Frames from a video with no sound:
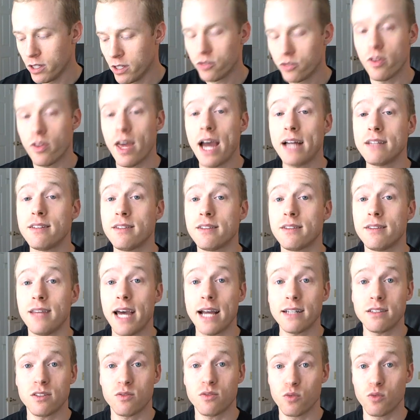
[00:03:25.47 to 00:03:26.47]

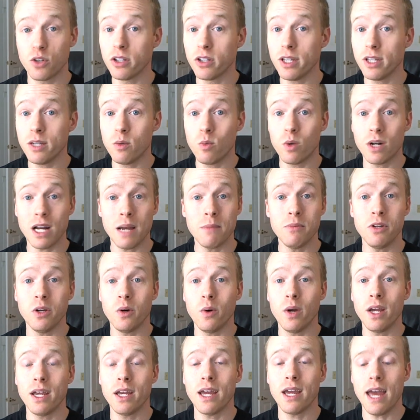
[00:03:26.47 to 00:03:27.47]
that's really what I'm
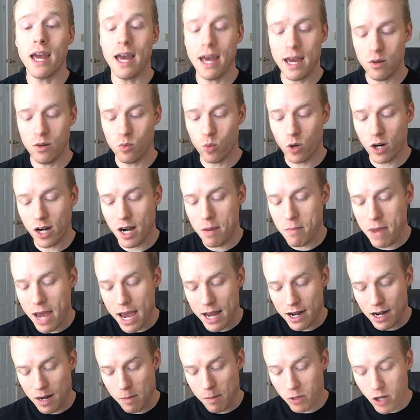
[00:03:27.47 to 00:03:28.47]
doing and where I'm
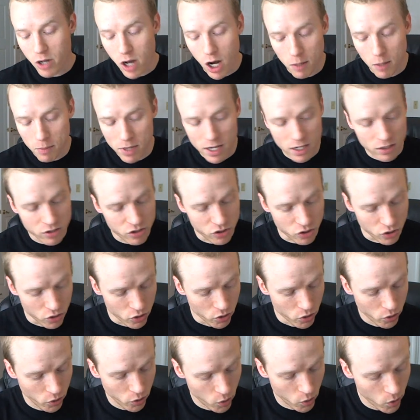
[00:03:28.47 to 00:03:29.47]
at. And I'm coming
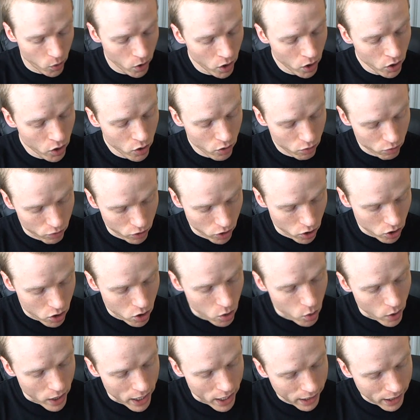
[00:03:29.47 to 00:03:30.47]
to real
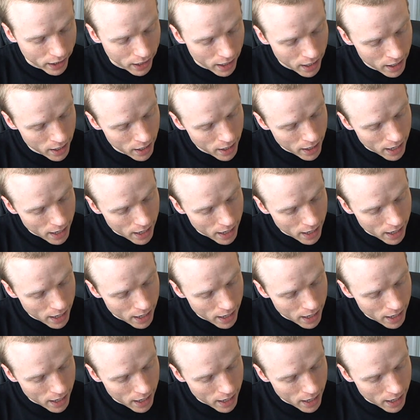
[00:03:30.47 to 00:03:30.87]
quick.